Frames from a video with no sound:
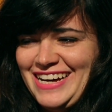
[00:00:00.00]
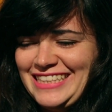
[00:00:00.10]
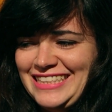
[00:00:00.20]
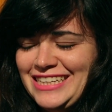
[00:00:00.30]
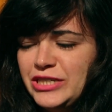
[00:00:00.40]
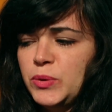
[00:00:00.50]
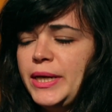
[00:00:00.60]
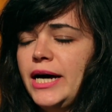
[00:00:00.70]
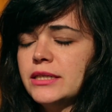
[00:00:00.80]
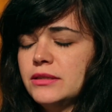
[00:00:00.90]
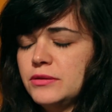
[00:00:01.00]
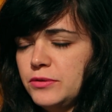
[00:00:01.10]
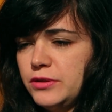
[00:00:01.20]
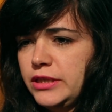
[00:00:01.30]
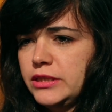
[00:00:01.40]
I think I react
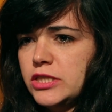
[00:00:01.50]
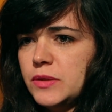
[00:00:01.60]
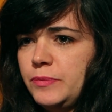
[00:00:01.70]
to things,